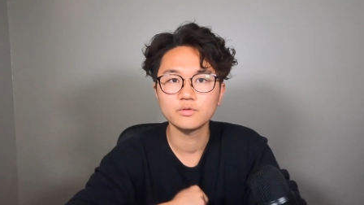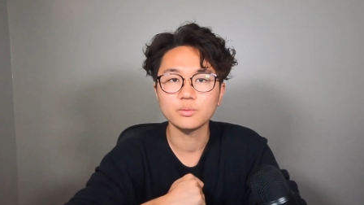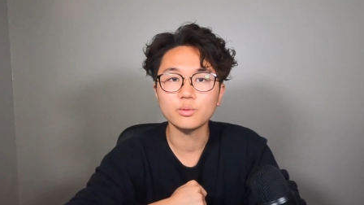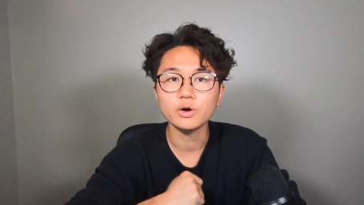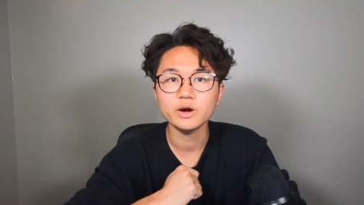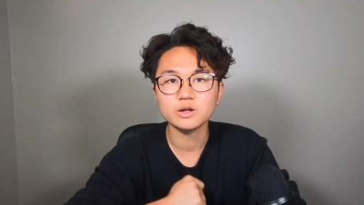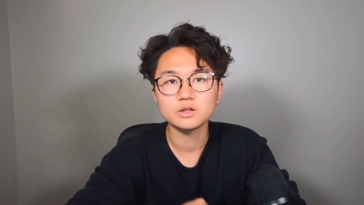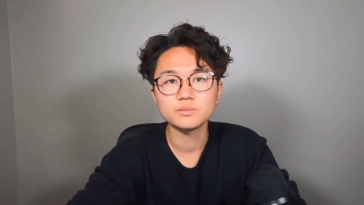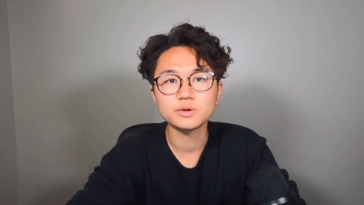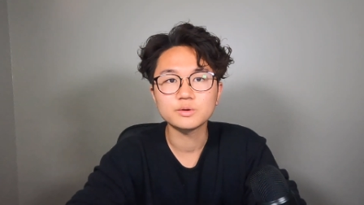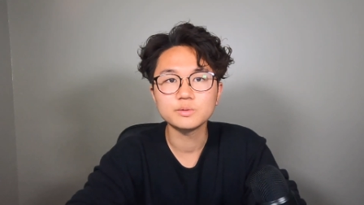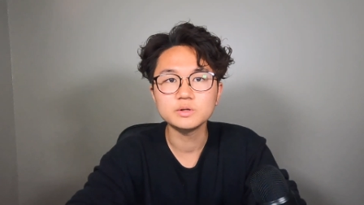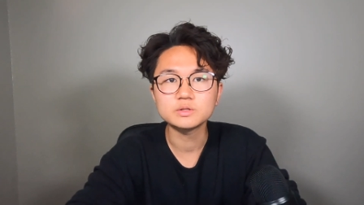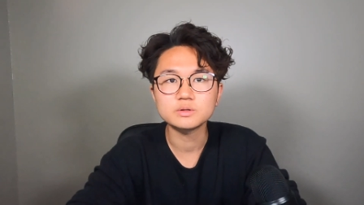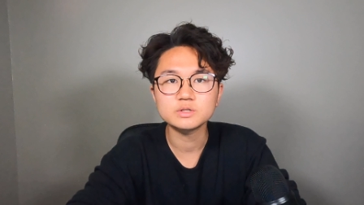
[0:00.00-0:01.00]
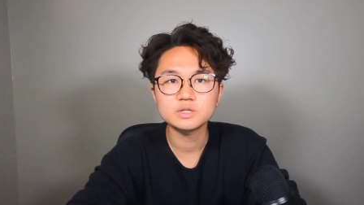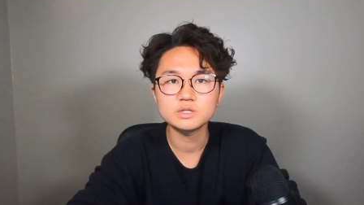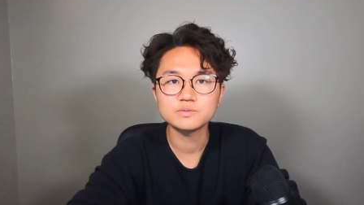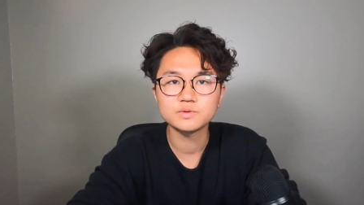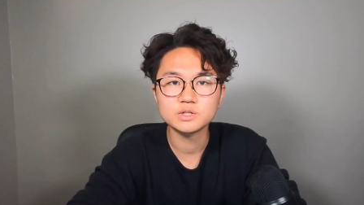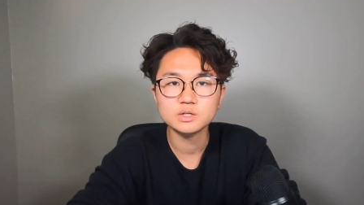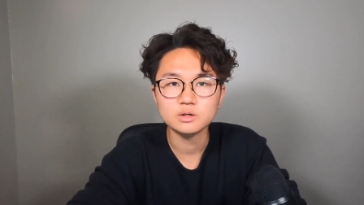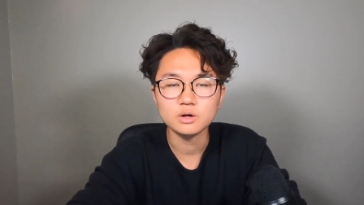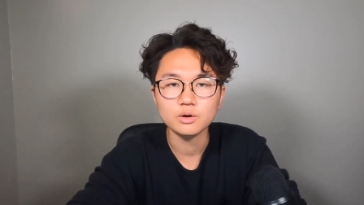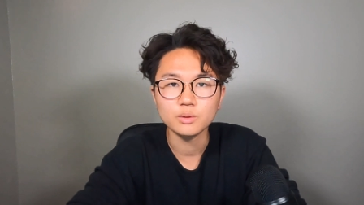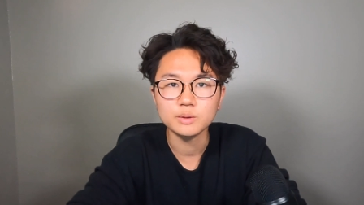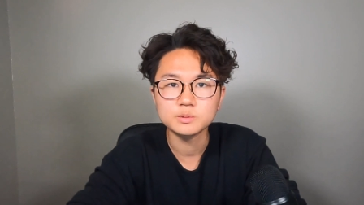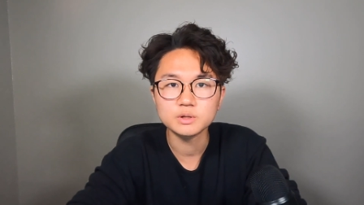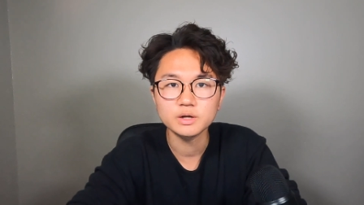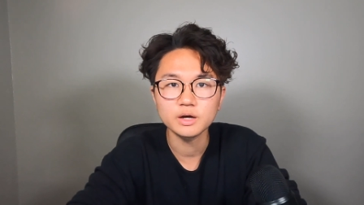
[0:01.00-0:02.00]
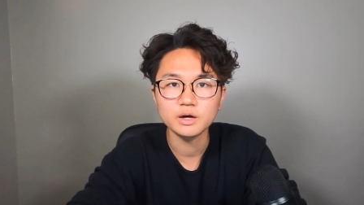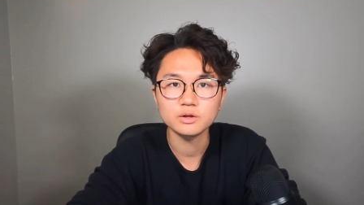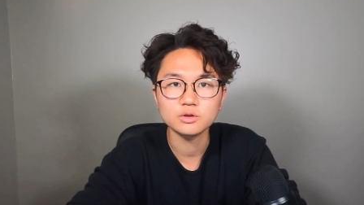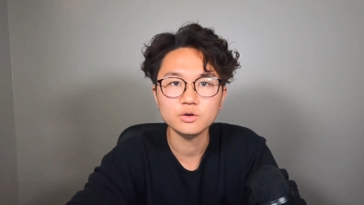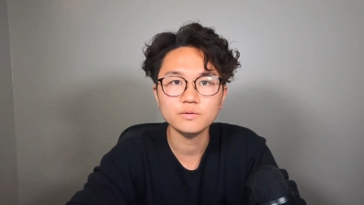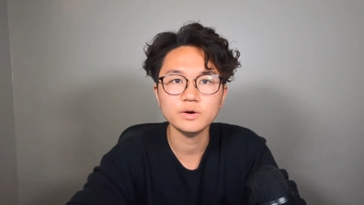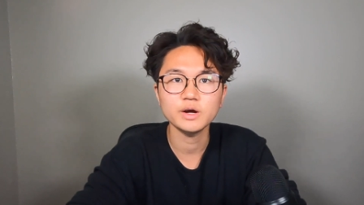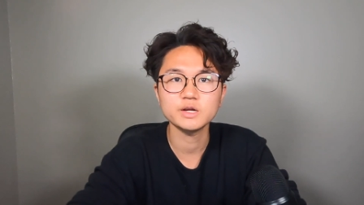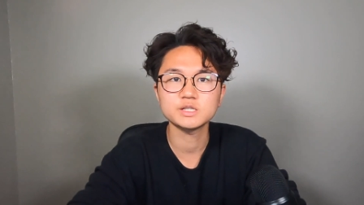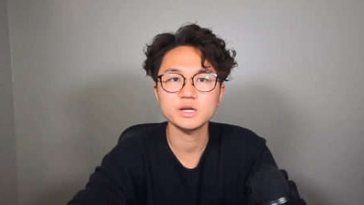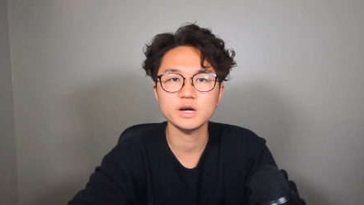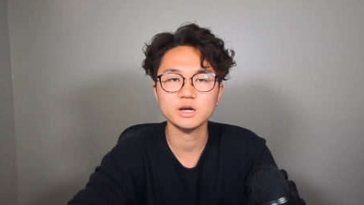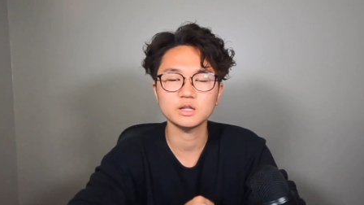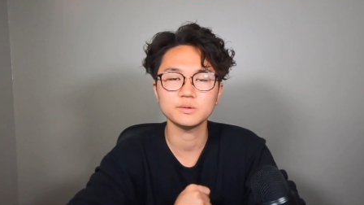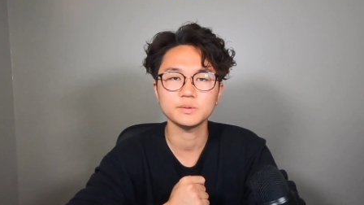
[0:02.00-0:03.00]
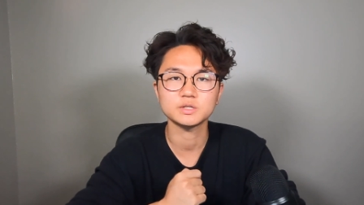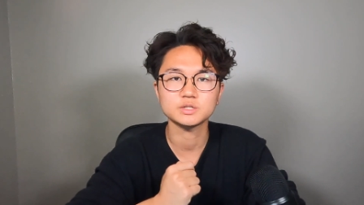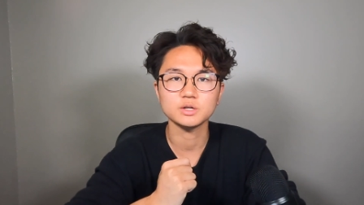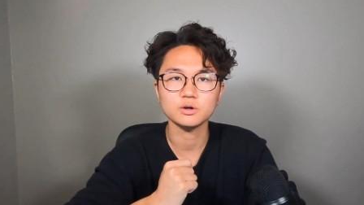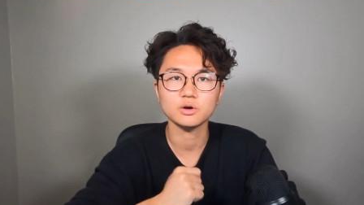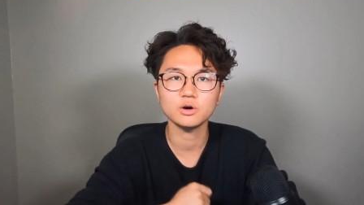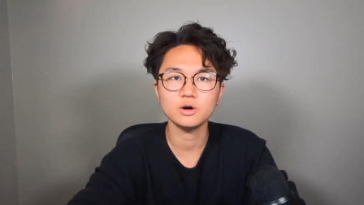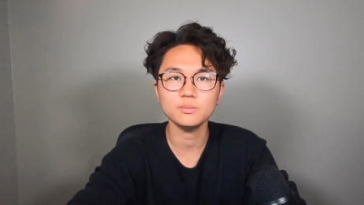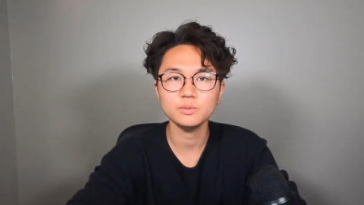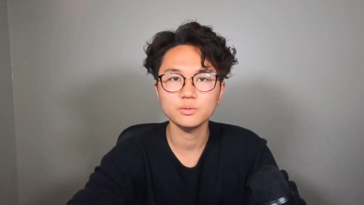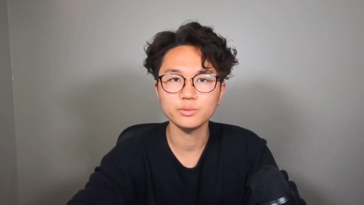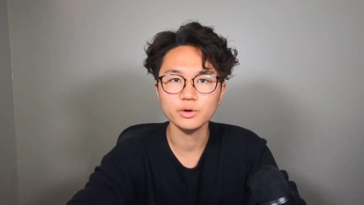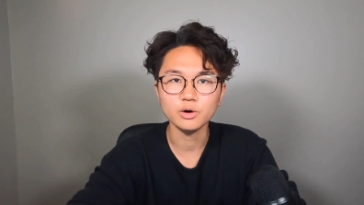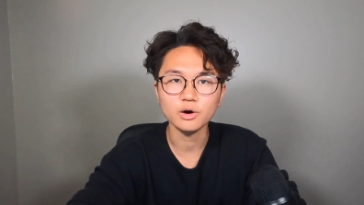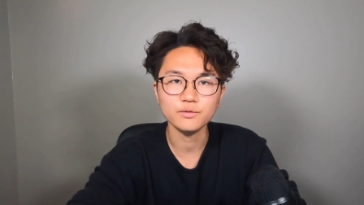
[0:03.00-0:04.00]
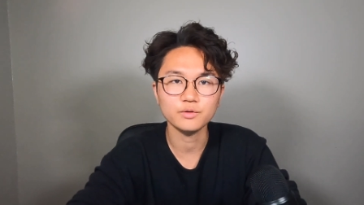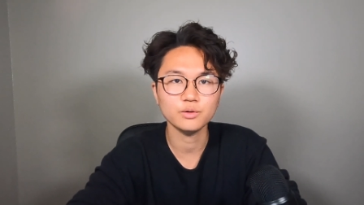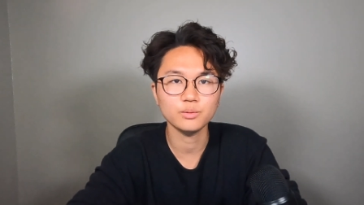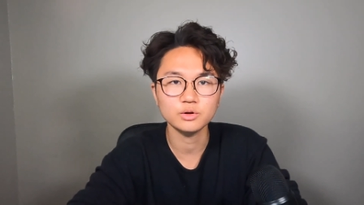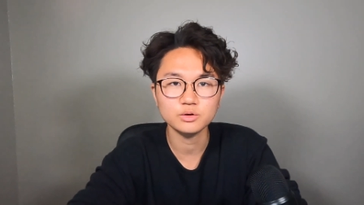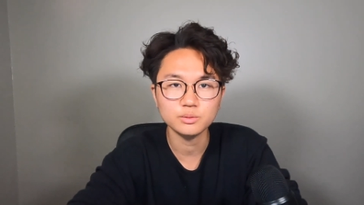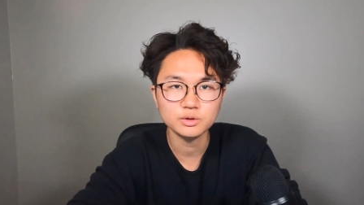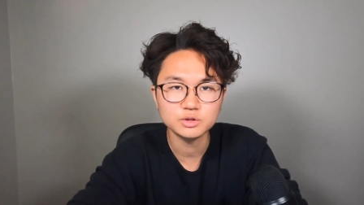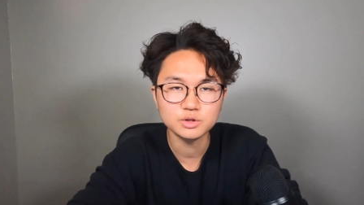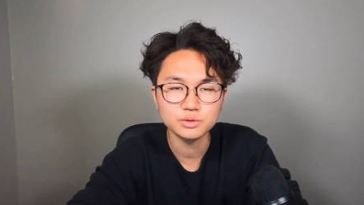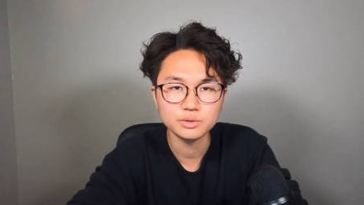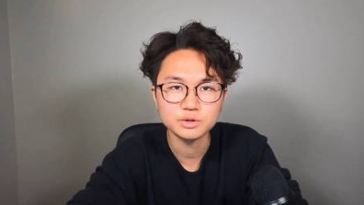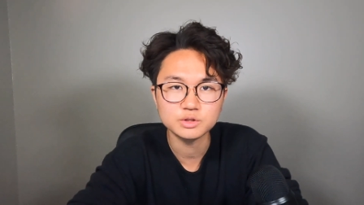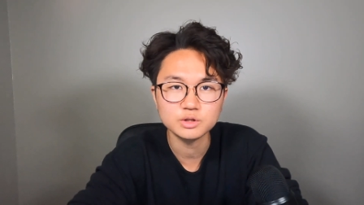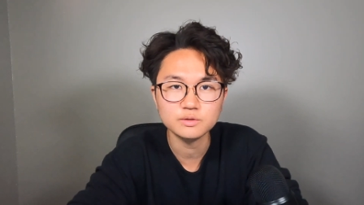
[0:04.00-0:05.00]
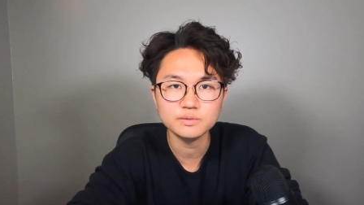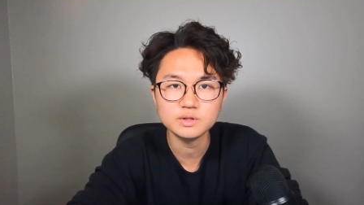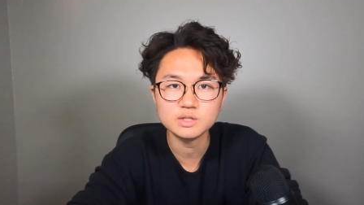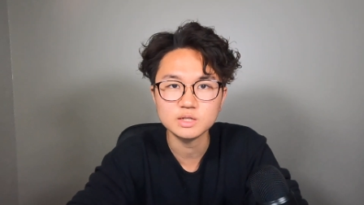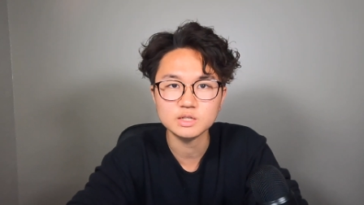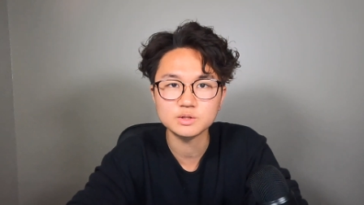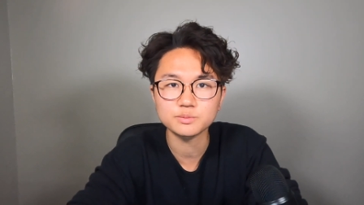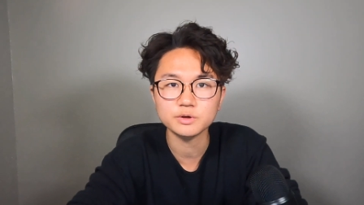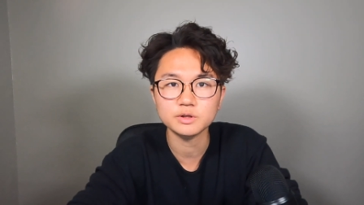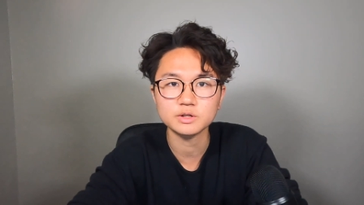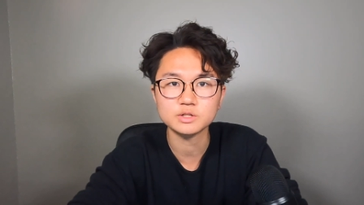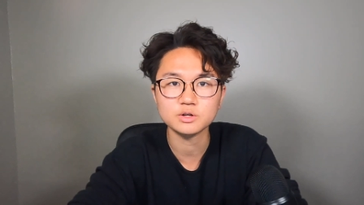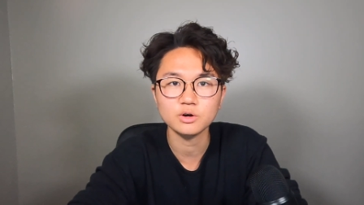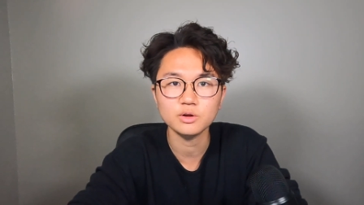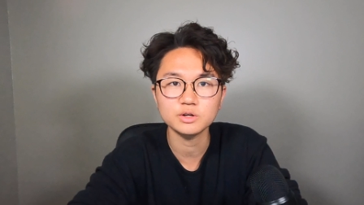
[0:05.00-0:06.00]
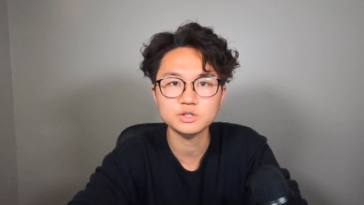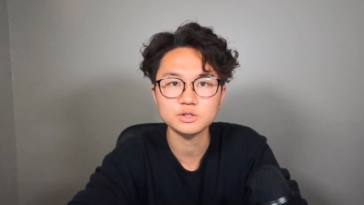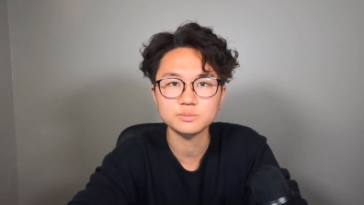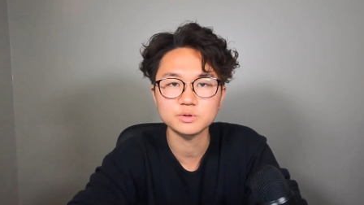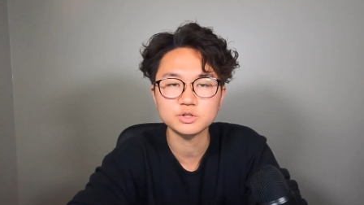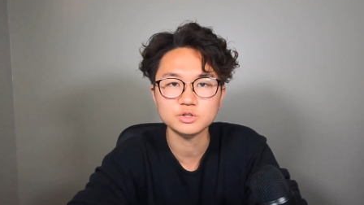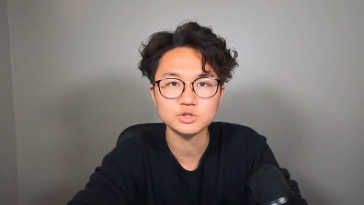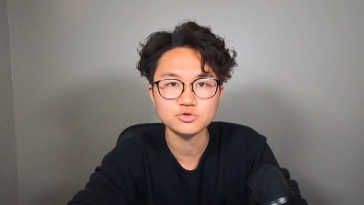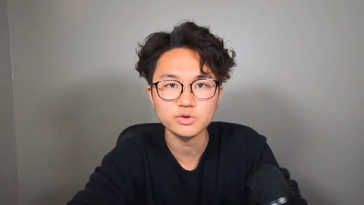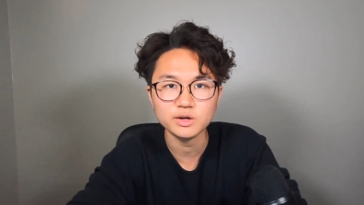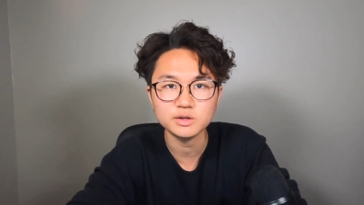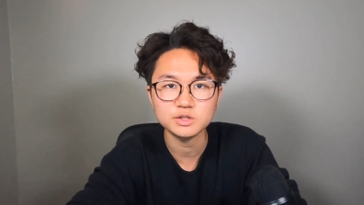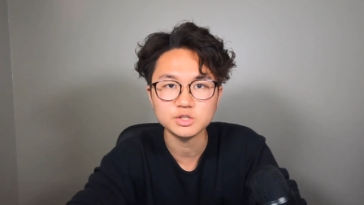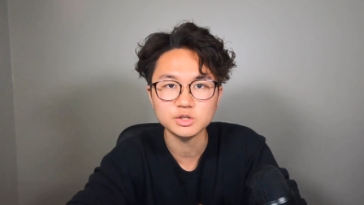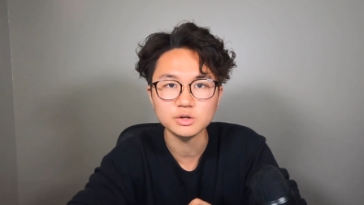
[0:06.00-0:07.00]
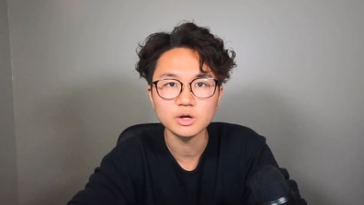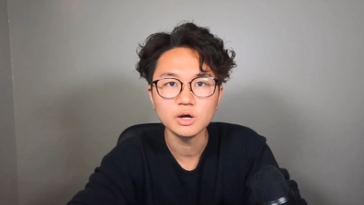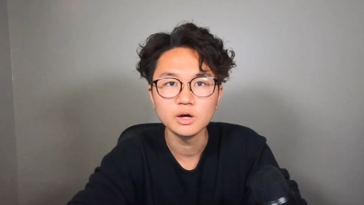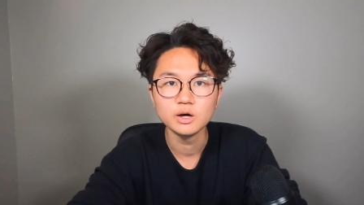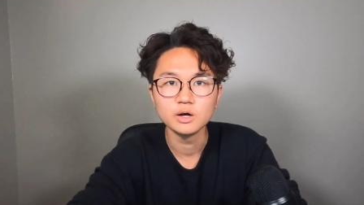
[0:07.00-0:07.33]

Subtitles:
For more academic resources, visit our website at NovaEdgeAcademics.com. We offer one-on-one tutoring service as well as college admission strategy.